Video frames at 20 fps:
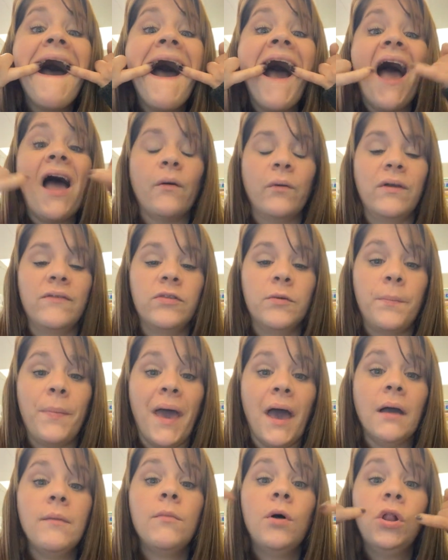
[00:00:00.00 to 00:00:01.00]
And we have the
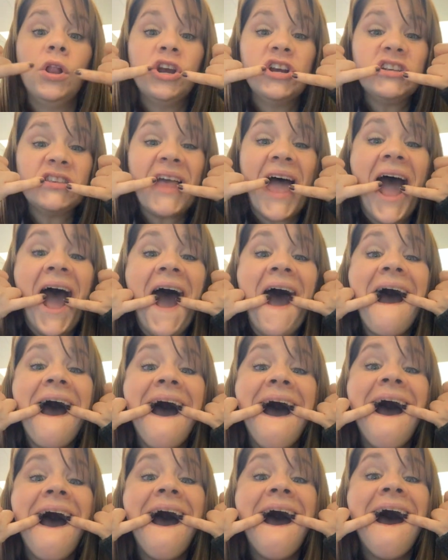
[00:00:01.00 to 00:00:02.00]
back molars,
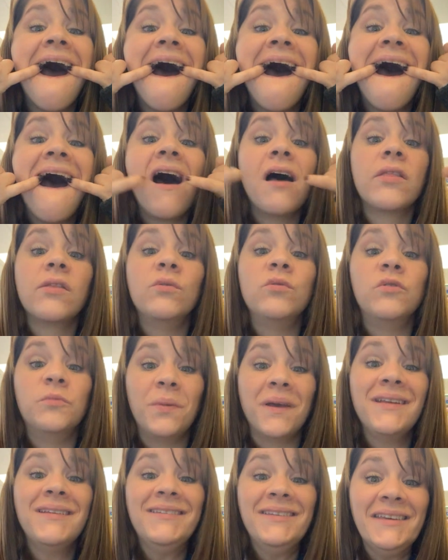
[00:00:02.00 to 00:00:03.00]
those
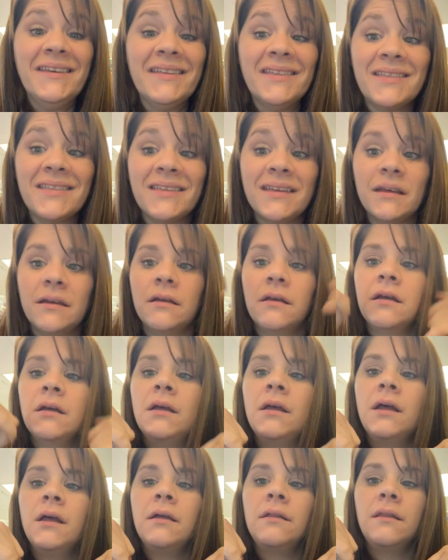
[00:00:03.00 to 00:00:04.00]
big teeth,
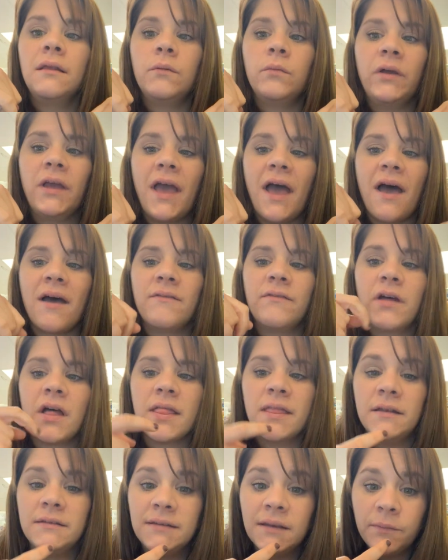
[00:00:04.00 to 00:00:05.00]
and we have
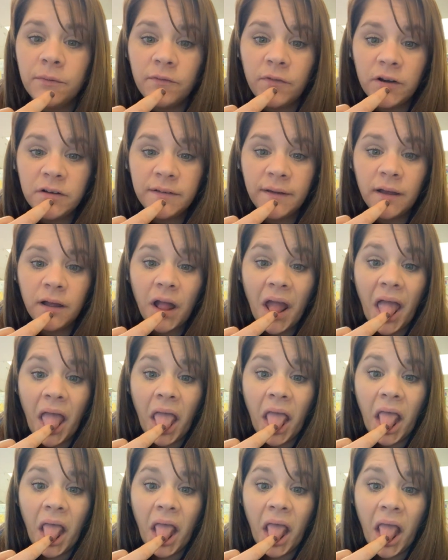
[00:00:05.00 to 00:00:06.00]
the tip of our tongue,
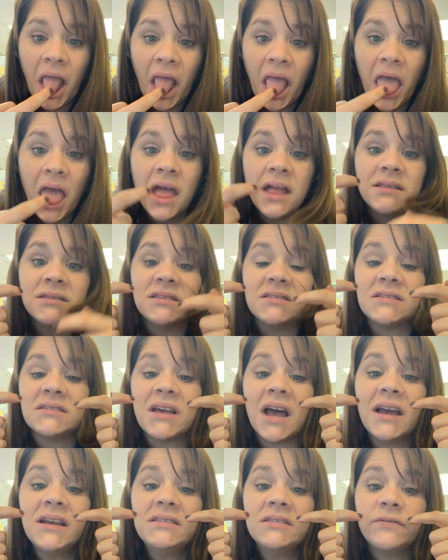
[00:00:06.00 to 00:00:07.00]
the
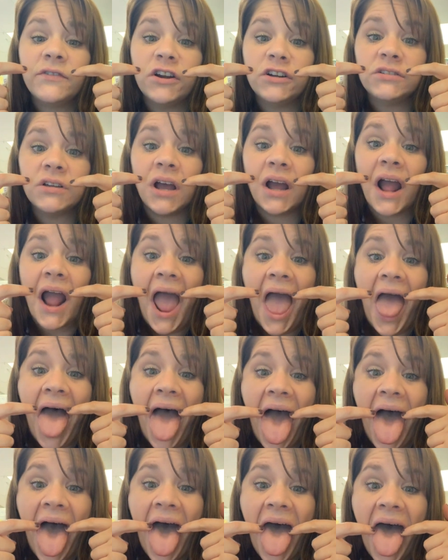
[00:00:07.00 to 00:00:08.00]
sides of our tongue,
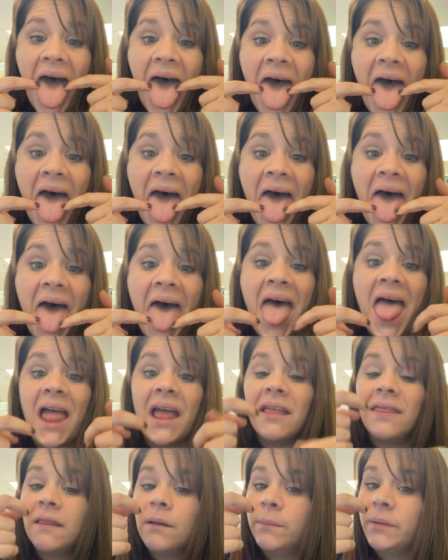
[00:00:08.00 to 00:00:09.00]

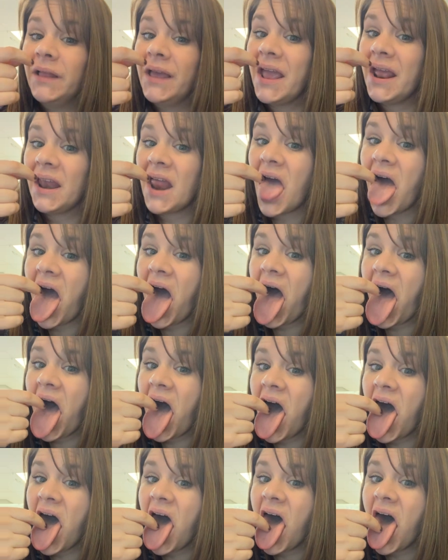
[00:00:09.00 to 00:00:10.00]
and the blade.
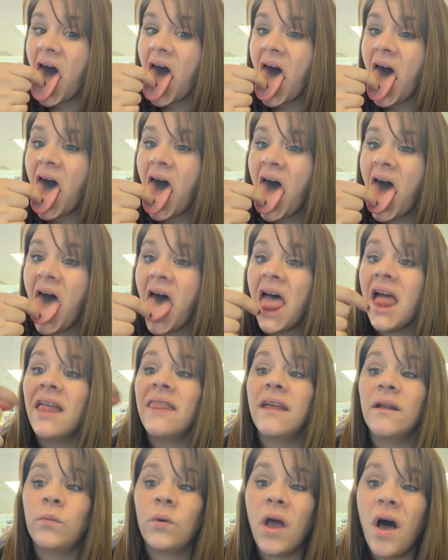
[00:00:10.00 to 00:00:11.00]

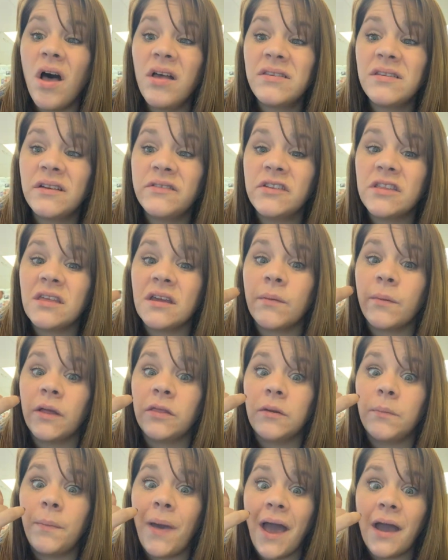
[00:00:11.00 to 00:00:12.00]
And then we also have to think about
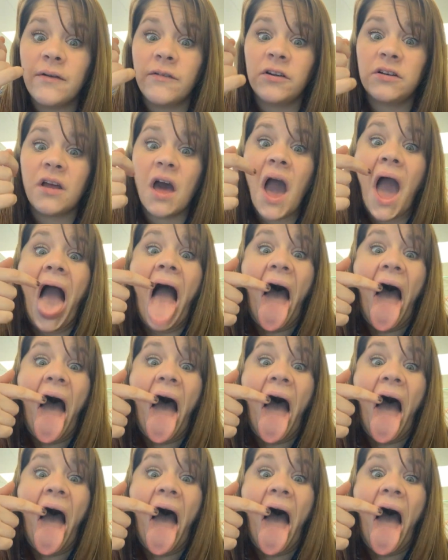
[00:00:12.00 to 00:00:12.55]
the back of our tongue,